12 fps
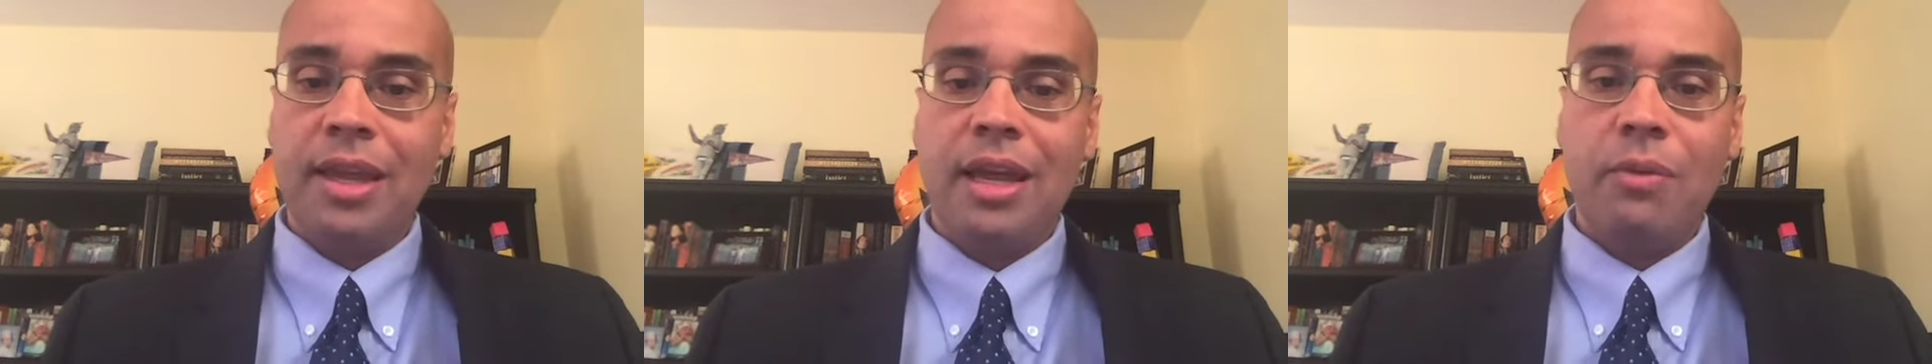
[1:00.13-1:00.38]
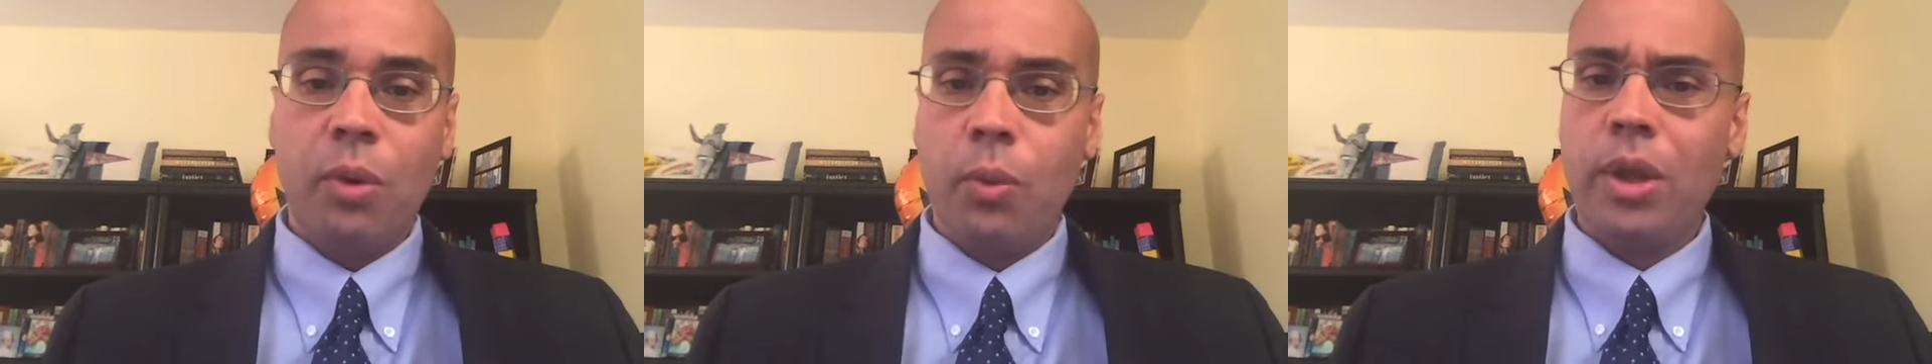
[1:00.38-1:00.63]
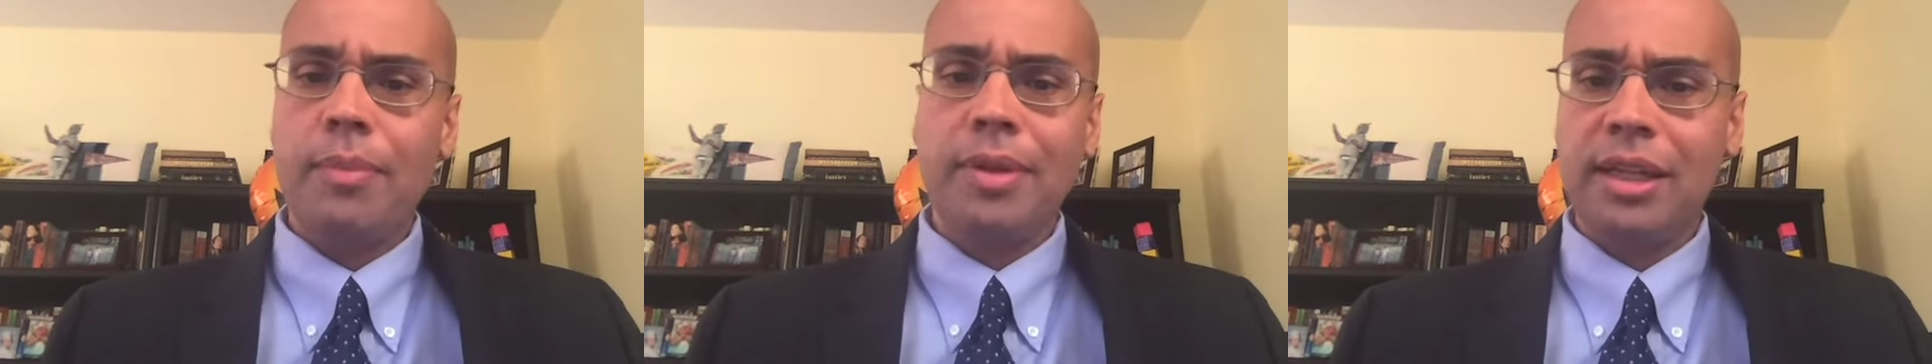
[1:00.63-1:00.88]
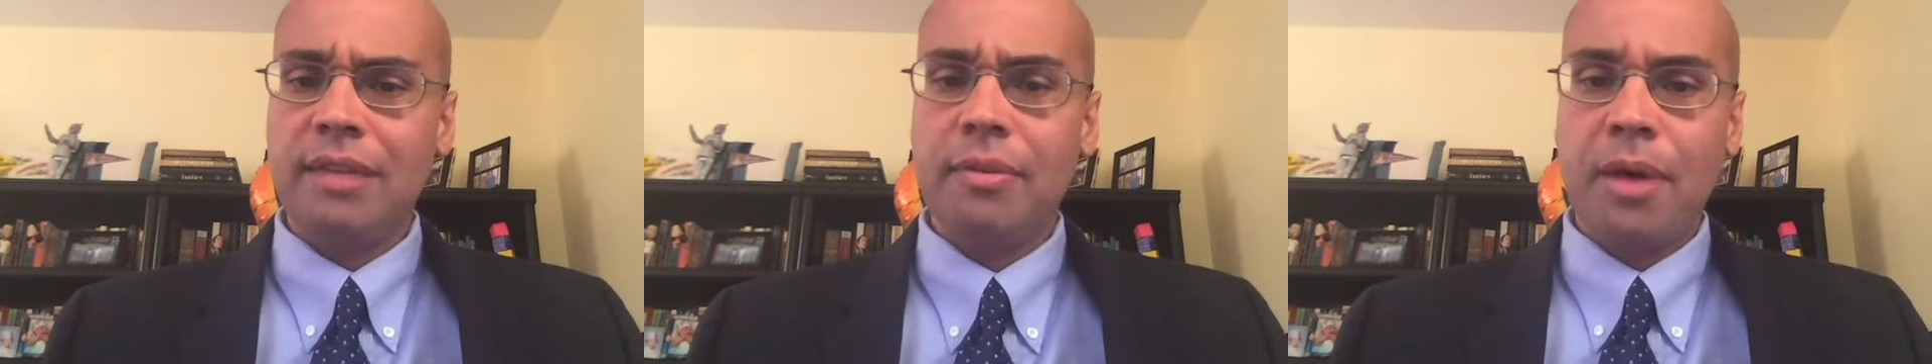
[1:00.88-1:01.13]
And what we
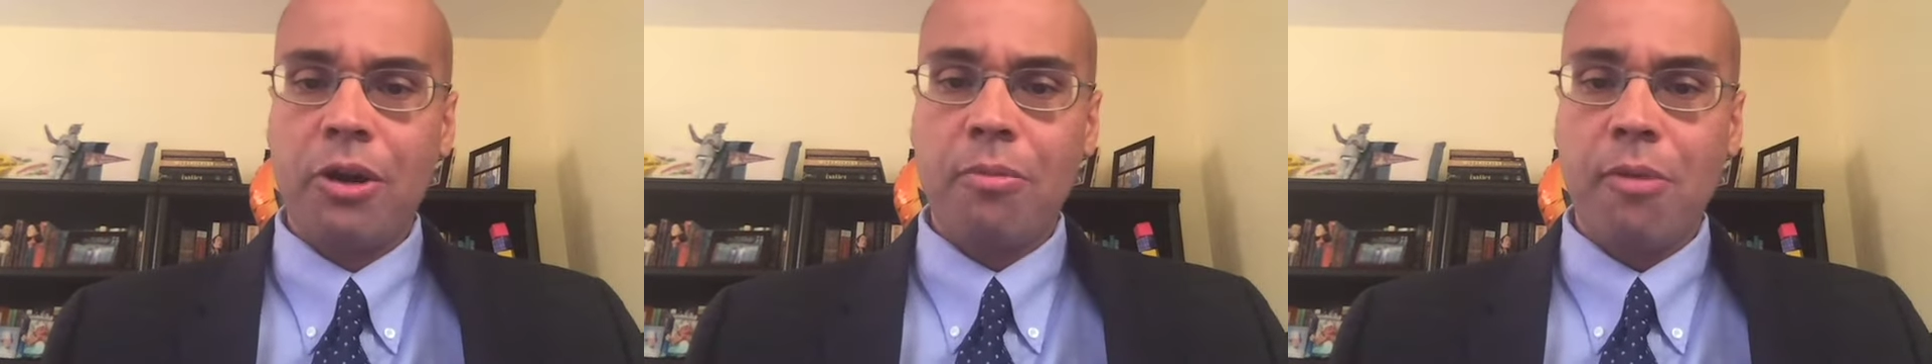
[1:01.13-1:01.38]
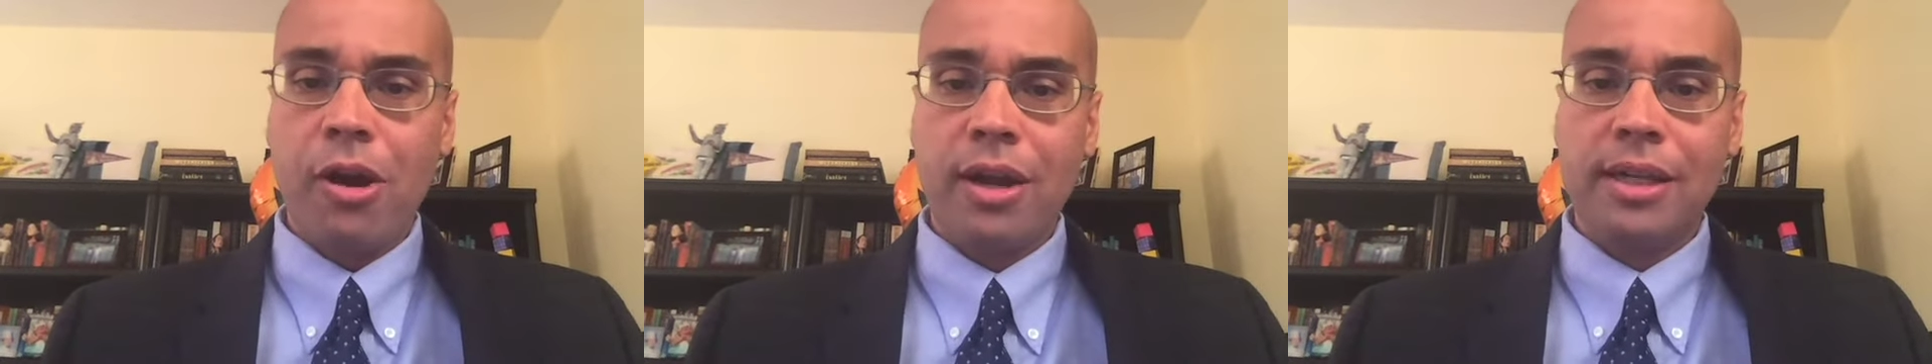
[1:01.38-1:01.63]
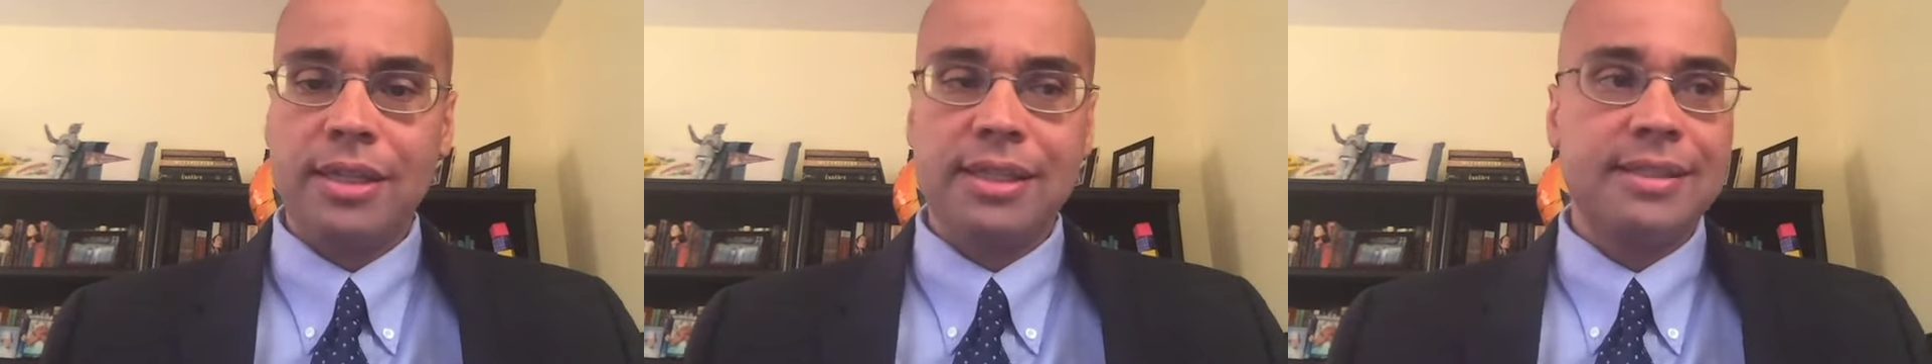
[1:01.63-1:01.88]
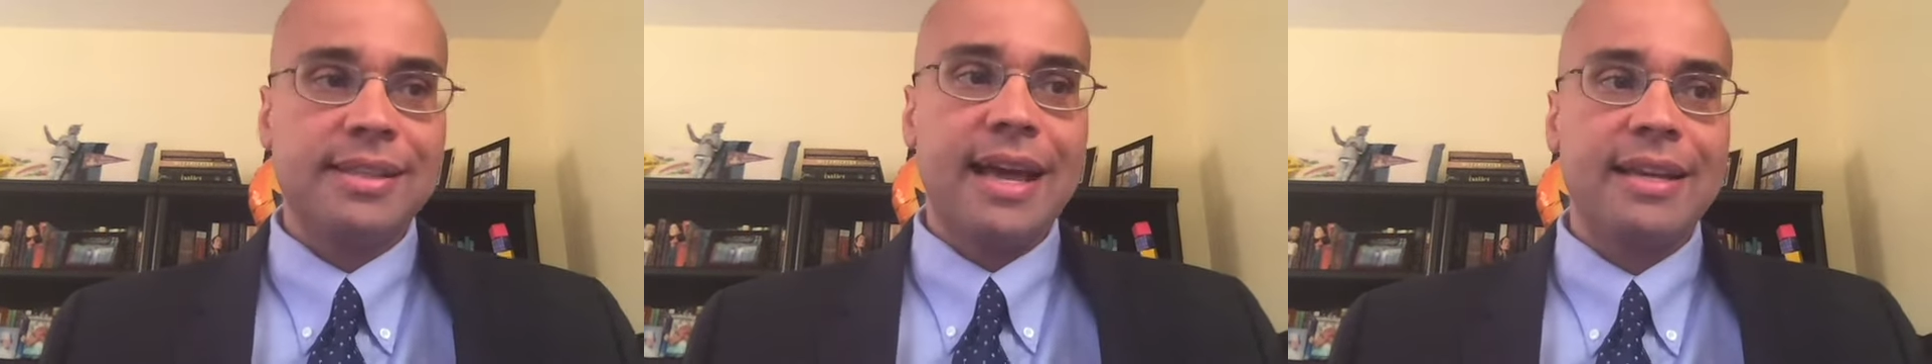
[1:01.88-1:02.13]
believe at Better Markets
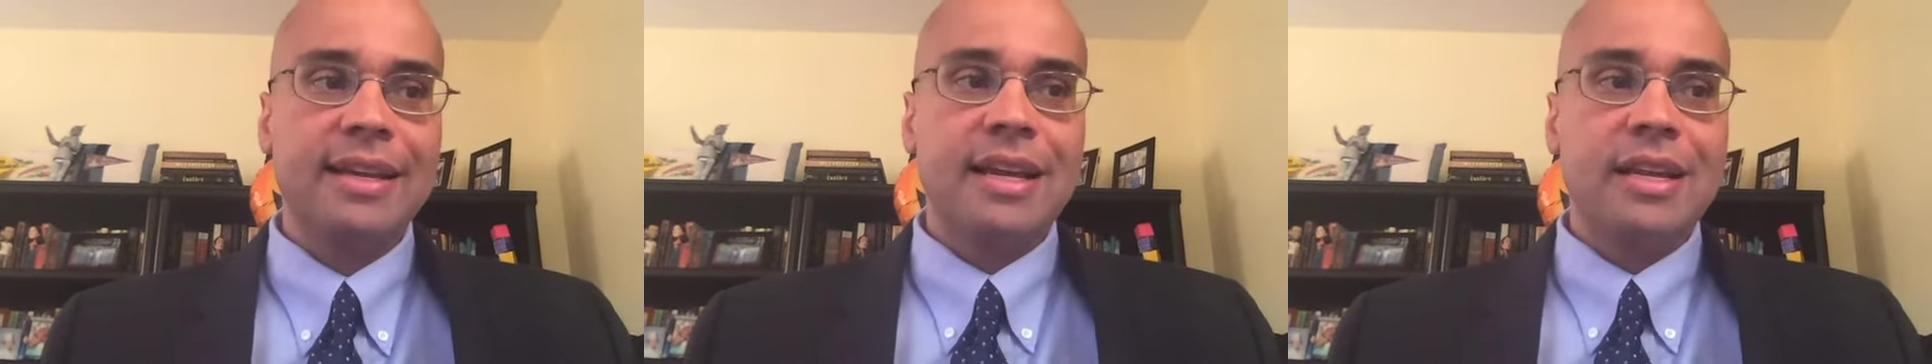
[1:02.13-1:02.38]
is that